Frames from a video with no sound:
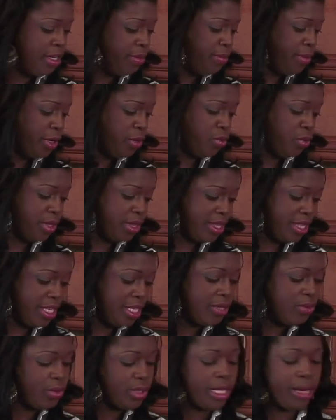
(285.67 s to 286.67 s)
But with,
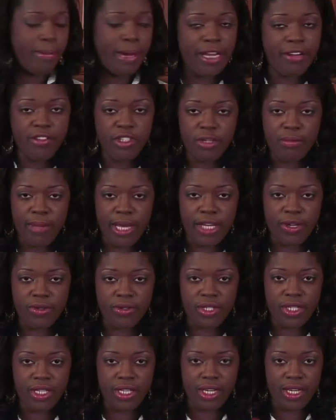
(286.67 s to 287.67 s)
this, with the amount of
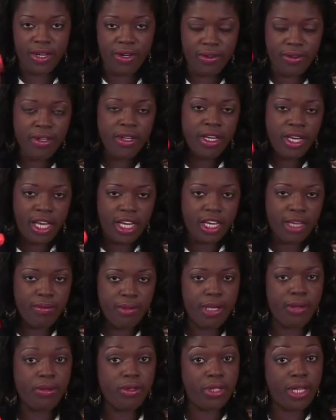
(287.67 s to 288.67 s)
tomatoes in here, it can
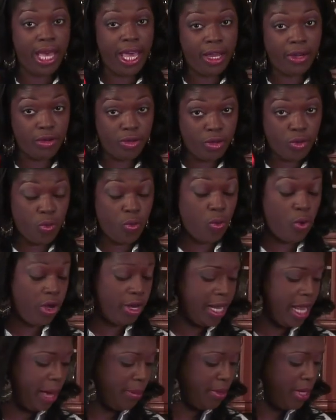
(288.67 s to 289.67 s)
be able to handle
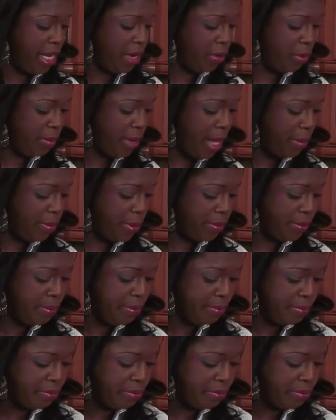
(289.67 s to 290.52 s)
one habanero pepper.